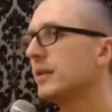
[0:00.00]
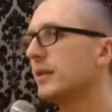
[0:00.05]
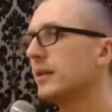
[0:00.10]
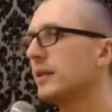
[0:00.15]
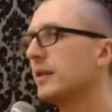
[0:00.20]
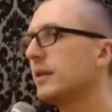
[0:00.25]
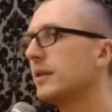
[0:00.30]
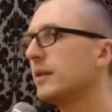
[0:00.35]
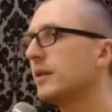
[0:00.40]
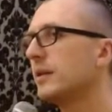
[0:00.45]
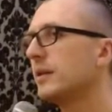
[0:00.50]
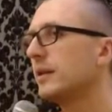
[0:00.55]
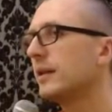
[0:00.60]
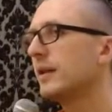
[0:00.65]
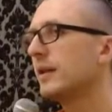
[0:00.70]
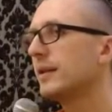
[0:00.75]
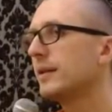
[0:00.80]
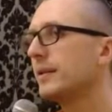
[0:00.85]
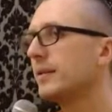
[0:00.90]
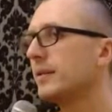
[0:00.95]

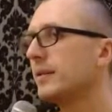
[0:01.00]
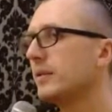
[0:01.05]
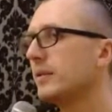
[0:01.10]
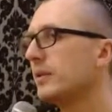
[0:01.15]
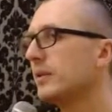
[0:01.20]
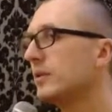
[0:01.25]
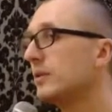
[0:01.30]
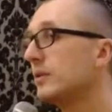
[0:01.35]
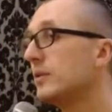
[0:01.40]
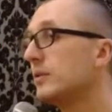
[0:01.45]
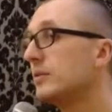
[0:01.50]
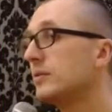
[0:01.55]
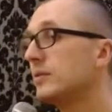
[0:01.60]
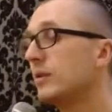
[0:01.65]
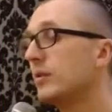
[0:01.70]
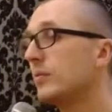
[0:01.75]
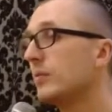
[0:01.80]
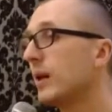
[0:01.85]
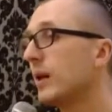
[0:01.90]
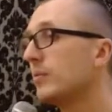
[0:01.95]
and it is
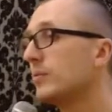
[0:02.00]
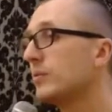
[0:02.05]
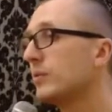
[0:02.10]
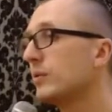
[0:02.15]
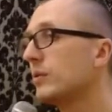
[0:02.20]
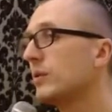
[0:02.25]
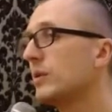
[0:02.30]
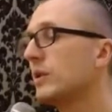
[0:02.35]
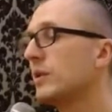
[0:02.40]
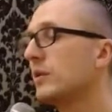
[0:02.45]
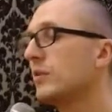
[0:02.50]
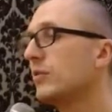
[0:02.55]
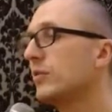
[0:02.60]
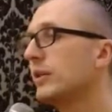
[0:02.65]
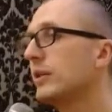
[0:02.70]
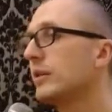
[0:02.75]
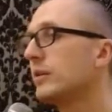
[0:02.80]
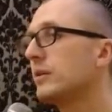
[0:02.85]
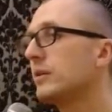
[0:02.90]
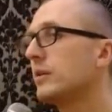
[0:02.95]
absolutely
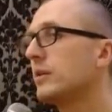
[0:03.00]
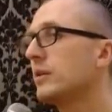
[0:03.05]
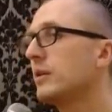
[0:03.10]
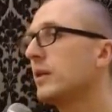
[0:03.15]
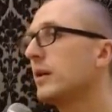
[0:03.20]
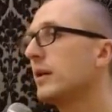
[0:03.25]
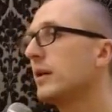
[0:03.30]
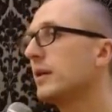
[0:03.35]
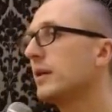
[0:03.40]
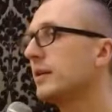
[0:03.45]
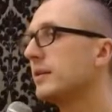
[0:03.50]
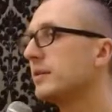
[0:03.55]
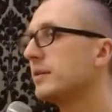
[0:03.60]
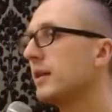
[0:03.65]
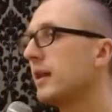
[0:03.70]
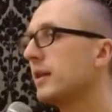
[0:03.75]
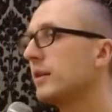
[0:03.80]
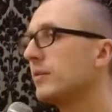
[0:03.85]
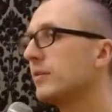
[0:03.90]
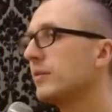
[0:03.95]
real, is
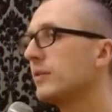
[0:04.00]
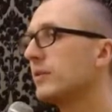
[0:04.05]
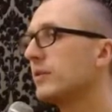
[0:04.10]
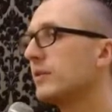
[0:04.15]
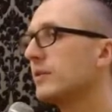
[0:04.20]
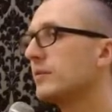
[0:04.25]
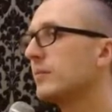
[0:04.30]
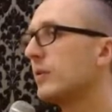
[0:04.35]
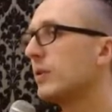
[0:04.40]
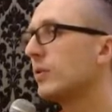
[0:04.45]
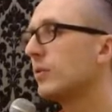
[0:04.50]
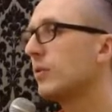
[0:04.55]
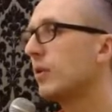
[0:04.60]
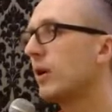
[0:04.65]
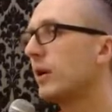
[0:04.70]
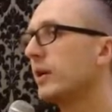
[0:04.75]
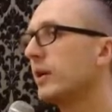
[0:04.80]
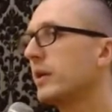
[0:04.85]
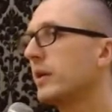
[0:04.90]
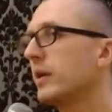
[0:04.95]
not a
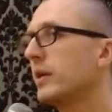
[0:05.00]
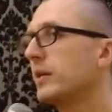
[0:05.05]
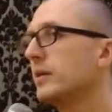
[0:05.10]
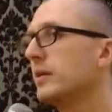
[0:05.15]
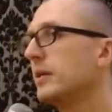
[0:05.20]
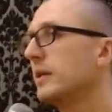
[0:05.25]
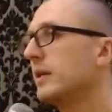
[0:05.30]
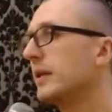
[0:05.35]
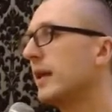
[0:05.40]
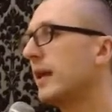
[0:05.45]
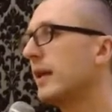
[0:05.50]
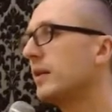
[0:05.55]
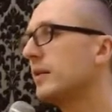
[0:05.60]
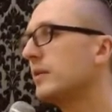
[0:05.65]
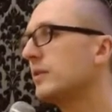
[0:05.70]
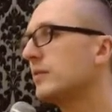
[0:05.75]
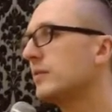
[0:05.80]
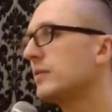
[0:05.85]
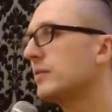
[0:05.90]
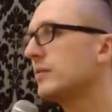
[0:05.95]
phantasmagoria, and
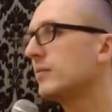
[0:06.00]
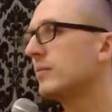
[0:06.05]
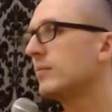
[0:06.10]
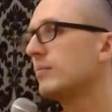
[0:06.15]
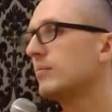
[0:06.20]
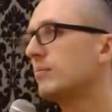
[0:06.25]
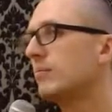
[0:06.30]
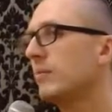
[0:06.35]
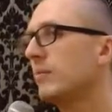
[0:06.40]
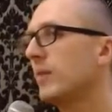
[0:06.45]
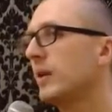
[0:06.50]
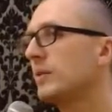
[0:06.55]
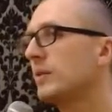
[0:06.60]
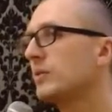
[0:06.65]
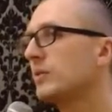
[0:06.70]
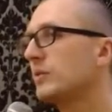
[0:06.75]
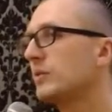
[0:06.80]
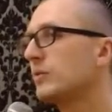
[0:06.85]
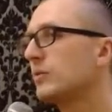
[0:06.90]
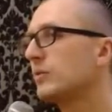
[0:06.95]
is
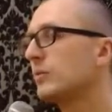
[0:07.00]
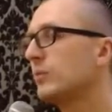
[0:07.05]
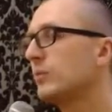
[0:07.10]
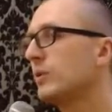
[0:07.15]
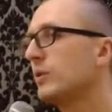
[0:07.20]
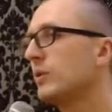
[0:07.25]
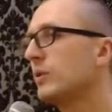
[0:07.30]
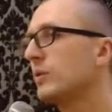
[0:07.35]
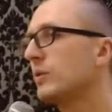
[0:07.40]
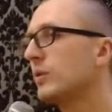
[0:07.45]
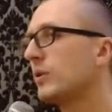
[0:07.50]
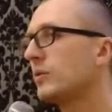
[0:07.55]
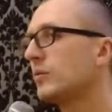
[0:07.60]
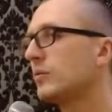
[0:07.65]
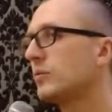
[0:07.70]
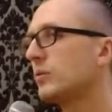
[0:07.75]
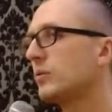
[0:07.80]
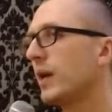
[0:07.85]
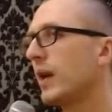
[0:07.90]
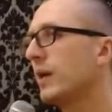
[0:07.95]
much superior
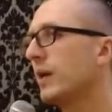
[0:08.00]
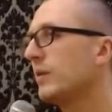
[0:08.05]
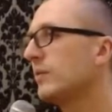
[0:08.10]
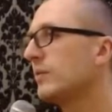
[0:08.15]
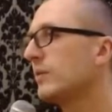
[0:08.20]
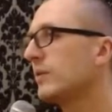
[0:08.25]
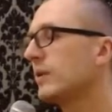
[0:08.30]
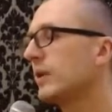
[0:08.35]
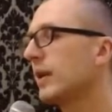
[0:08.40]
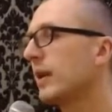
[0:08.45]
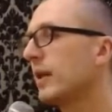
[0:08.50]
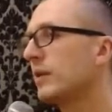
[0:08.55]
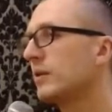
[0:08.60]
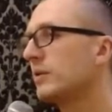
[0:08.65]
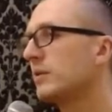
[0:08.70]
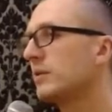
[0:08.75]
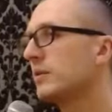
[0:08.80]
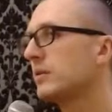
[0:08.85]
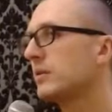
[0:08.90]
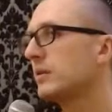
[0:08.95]
to anything
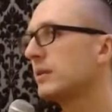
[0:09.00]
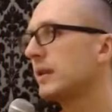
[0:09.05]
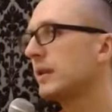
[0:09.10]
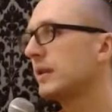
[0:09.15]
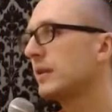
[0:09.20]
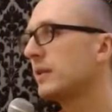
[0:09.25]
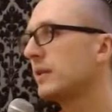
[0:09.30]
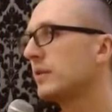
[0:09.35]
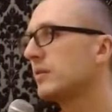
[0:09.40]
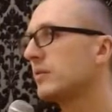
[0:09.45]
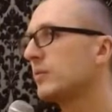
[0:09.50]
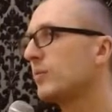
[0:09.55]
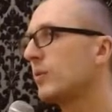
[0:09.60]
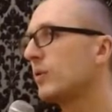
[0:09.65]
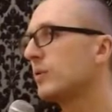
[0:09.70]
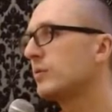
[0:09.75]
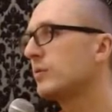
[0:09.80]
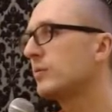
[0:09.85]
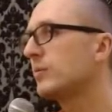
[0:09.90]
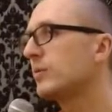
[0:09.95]
else that is
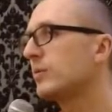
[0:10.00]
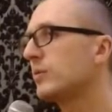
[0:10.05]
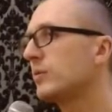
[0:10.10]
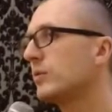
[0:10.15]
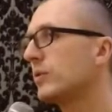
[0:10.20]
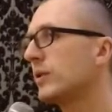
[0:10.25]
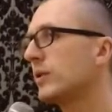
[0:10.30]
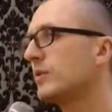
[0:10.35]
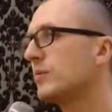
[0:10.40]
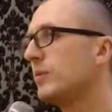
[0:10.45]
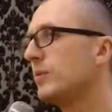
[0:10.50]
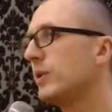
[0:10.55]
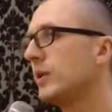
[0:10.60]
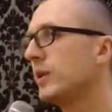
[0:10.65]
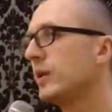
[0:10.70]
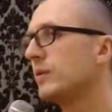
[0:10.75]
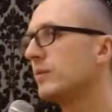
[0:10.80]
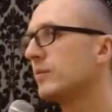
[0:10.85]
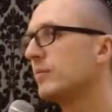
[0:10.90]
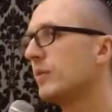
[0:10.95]
possible to
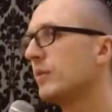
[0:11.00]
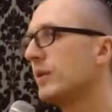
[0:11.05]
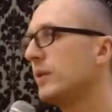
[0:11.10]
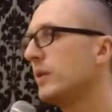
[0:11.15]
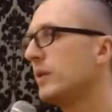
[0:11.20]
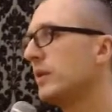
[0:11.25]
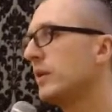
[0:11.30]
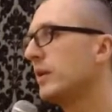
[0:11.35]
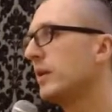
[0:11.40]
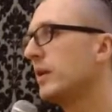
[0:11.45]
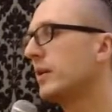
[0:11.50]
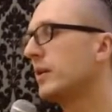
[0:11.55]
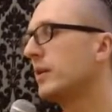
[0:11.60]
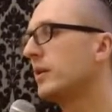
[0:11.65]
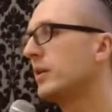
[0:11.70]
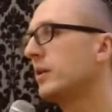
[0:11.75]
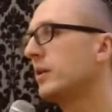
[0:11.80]
experience materially